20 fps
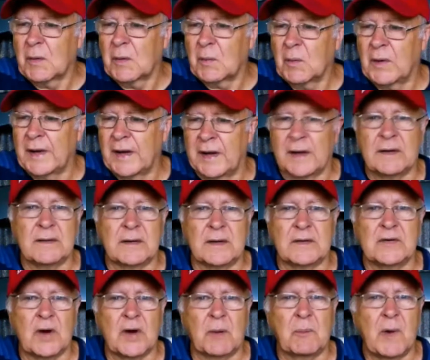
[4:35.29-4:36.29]
where your
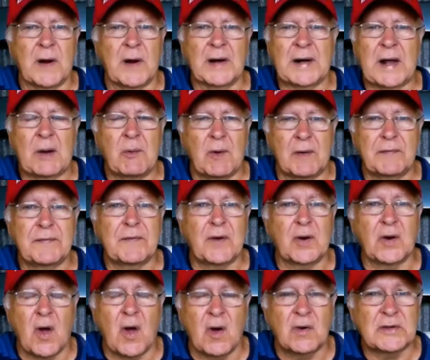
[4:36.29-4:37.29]
job won't go off for
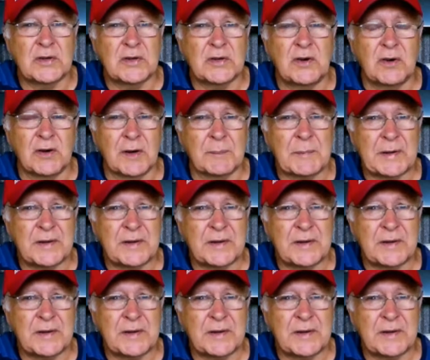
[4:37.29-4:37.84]
a long time